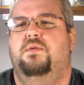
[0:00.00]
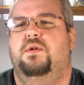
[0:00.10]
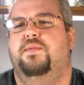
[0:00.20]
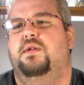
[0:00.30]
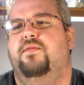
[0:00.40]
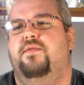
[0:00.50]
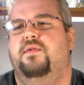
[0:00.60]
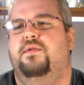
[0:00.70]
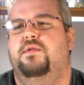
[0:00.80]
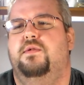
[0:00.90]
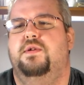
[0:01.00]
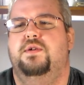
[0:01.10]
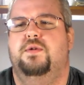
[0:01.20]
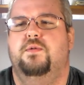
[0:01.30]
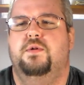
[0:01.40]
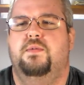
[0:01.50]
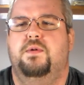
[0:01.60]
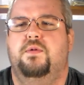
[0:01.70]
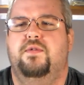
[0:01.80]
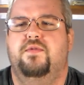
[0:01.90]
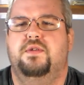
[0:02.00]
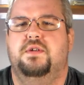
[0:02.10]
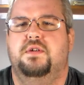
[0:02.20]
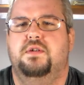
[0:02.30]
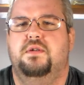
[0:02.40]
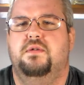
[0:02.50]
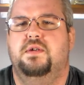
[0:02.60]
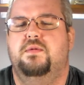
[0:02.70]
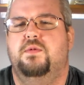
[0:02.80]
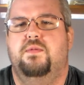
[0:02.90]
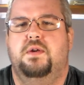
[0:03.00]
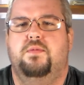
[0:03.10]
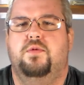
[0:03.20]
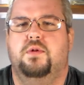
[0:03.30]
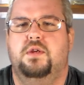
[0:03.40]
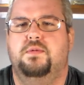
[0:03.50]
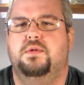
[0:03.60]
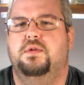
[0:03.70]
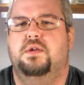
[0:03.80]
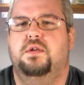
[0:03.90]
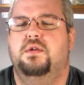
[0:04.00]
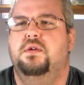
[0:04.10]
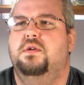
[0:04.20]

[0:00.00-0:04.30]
I went up to Linville Orchard with my wife and sister, and then we played board games all day.